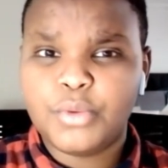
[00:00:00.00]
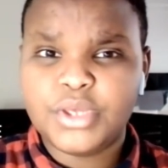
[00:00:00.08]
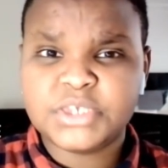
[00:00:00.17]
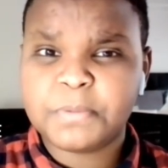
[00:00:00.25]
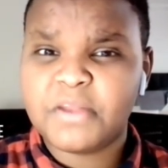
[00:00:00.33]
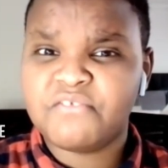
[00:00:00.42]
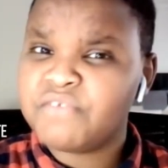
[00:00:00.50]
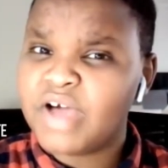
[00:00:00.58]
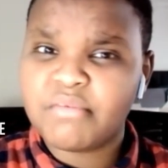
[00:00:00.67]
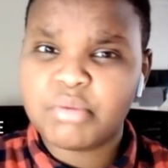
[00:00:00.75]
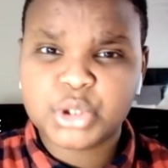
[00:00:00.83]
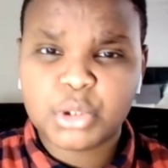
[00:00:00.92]
We spend
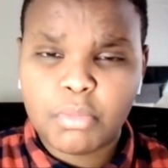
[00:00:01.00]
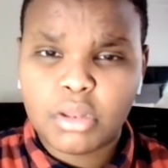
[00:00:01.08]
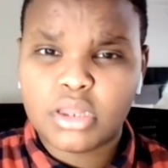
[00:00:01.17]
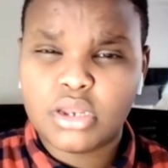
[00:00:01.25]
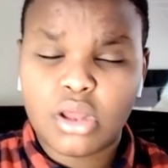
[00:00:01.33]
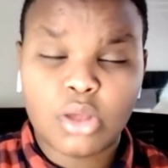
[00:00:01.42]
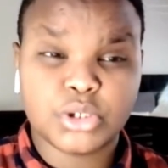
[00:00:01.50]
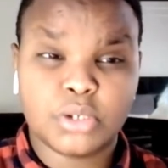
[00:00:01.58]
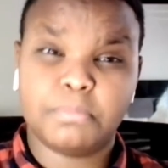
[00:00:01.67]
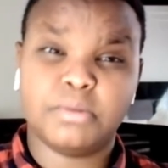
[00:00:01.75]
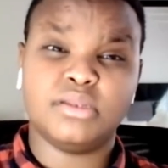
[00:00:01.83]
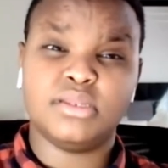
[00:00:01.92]
$500 million
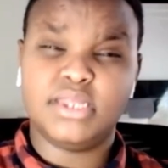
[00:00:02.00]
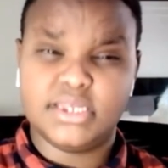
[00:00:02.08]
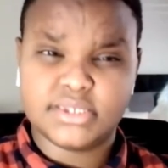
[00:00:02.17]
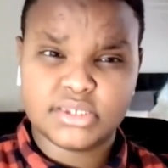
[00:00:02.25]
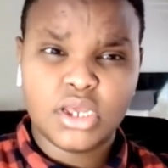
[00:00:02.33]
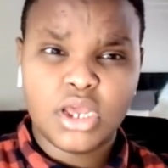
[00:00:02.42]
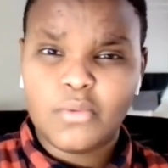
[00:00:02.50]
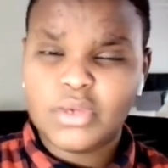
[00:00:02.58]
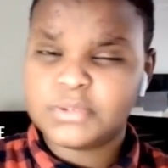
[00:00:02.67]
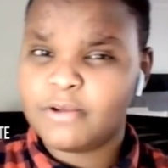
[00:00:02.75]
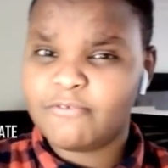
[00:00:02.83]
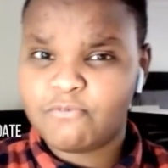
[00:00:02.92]
on police.
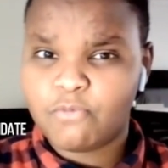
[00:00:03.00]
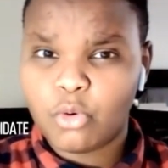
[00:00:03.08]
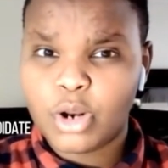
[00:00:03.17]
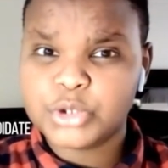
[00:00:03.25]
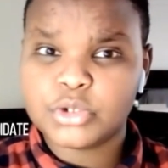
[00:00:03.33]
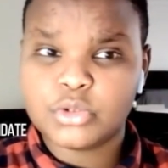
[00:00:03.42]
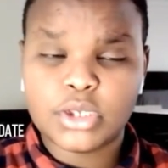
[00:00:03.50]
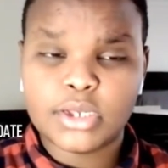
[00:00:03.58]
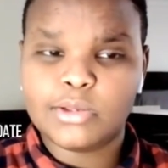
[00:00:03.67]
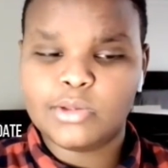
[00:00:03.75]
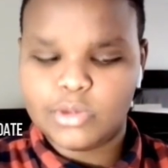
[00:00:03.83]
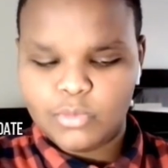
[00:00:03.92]
We spend 400,
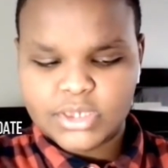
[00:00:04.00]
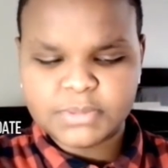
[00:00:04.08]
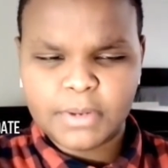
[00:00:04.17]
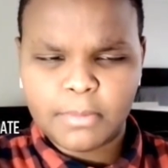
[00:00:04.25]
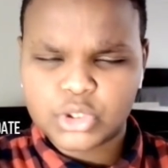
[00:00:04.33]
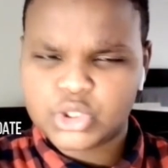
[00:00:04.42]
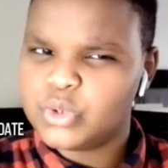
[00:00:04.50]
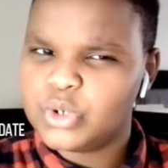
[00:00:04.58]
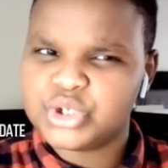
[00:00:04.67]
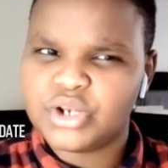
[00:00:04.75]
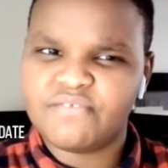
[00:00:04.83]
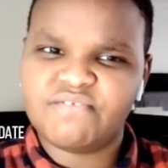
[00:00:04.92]
we spend about
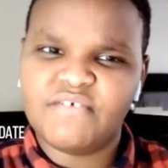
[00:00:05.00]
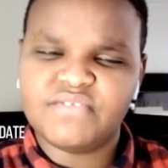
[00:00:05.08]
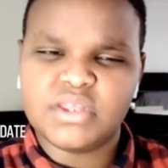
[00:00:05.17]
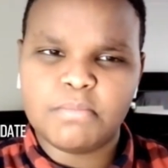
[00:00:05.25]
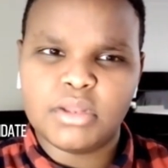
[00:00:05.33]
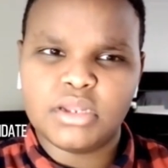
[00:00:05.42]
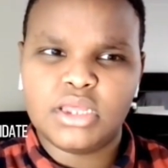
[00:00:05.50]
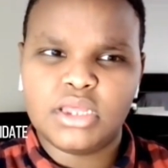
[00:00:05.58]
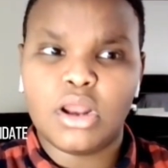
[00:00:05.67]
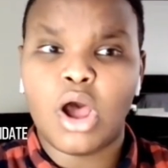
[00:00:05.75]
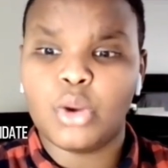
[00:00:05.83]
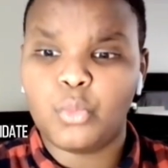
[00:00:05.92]
250
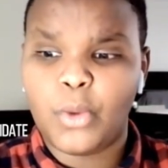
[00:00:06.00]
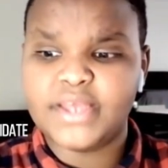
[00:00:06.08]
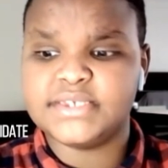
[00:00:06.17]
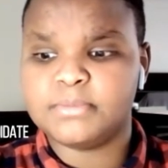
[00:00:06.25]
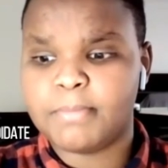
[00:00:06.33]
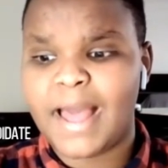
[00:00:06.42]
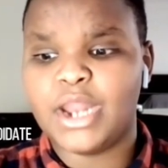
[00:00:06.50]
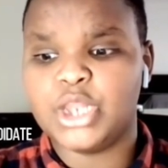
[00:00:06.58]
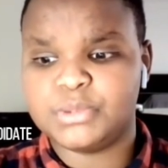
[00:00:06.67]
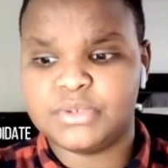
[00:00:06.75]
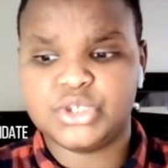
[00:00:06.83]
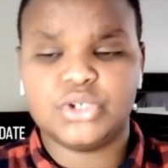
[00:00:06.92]
million on waste
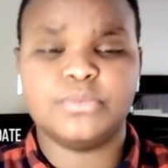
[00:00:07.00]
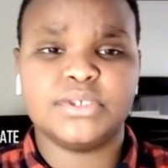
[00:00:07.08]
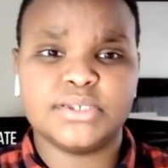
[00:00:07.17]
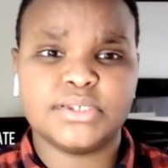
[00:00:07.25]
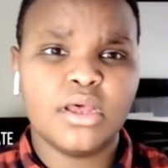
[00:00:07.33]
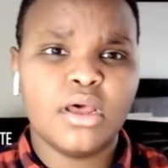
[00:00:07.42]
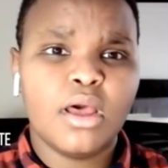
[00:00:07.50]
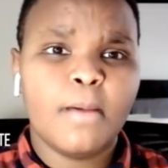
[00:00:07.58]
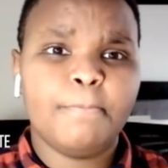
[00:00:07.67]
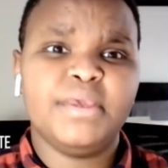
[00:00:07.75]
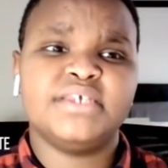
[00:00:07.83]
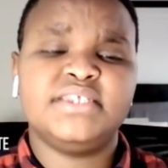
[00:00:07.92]
management services
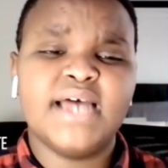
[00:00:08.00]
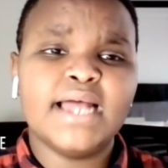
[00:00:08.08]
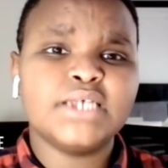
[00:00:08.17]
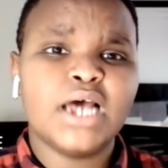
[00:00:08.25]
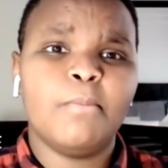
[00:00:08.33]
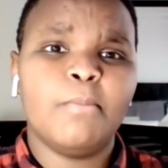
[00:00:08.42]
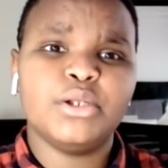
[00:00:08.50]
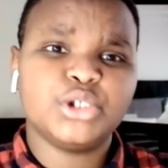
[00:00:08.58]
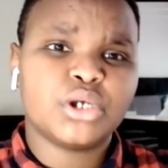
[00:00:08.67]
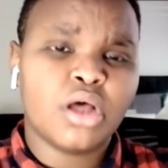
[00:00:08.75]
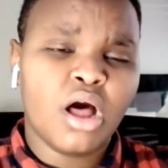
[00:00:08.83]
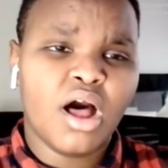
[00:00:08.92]
because that's how
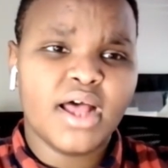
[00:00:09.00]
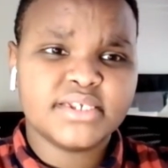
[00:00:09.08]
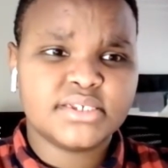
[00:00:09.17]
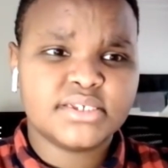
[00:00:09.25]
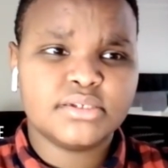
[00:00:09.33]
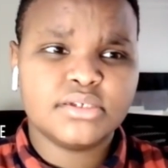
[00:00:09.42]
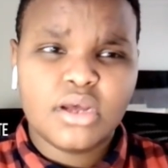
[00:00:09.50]
much it costs